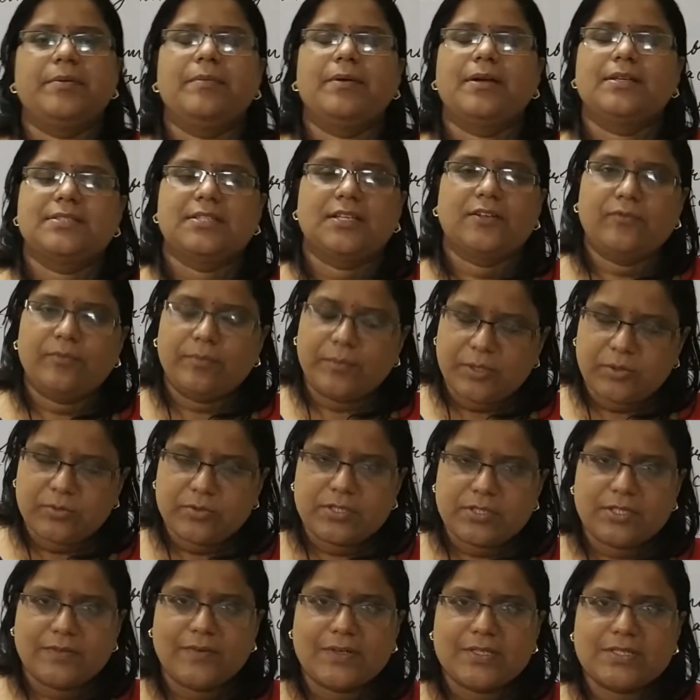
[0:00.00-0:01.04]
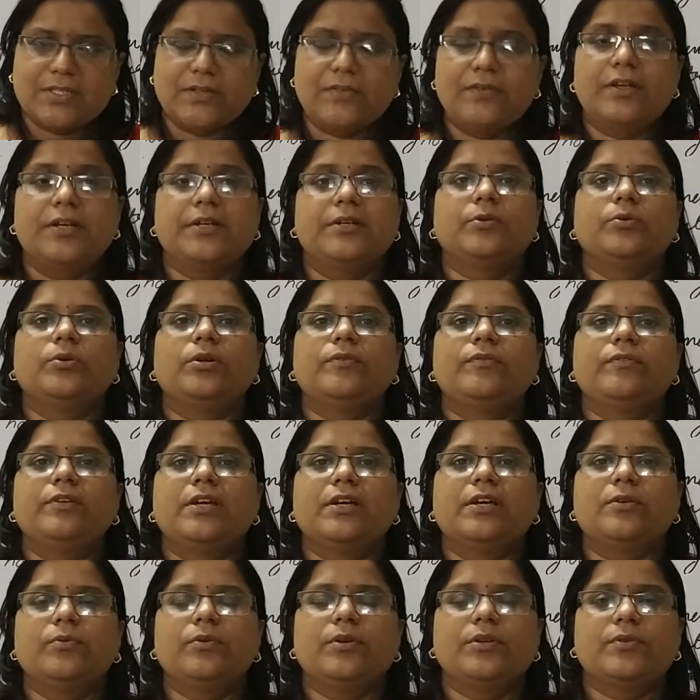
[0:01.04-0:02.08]
Myself Meenu Srivastav, and today we
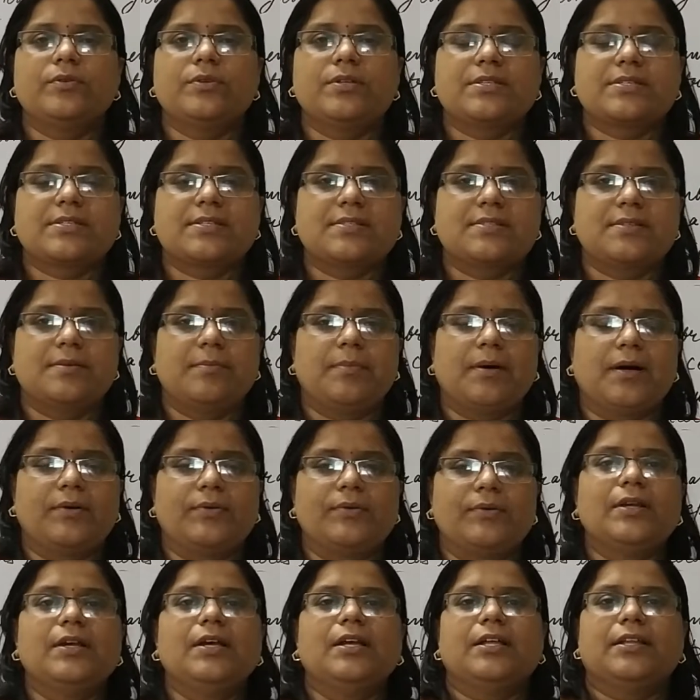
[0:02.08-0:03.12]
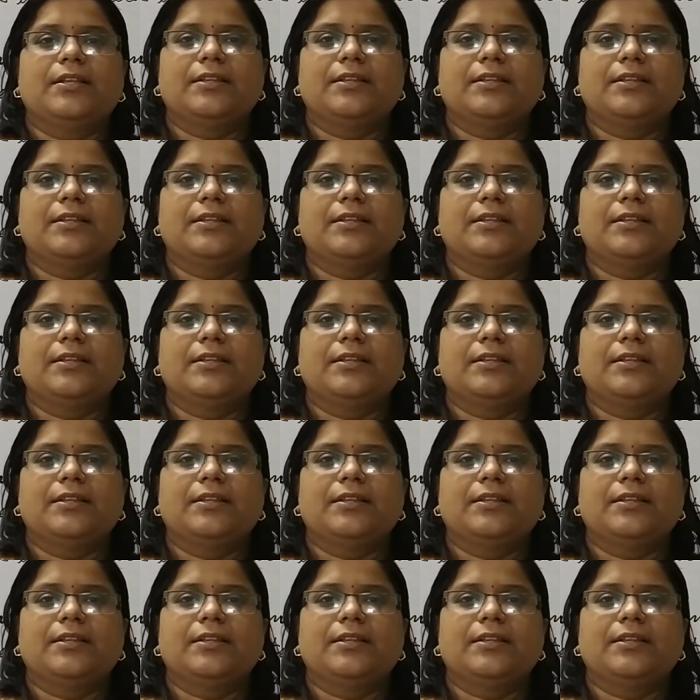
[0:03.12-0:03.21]
are going to discuss about